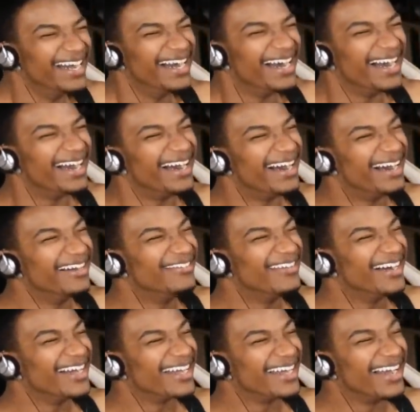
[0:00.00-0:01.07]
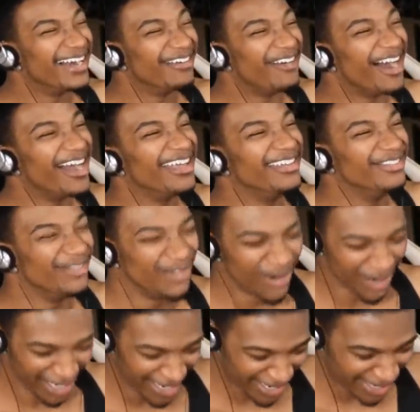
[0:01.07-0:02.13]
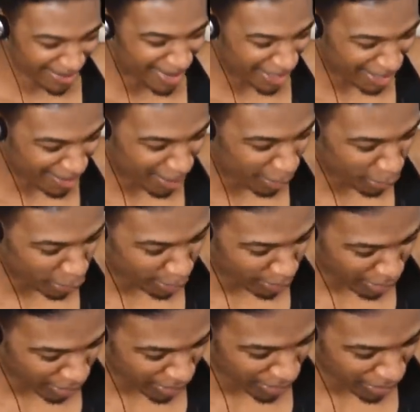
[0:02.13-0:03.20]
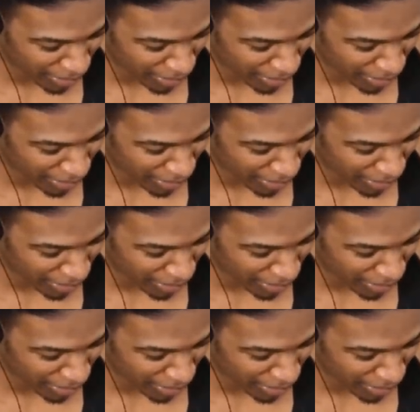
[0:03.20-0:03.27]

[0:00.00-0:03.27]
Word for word: Oh my God, why do New York niggas make the most brutal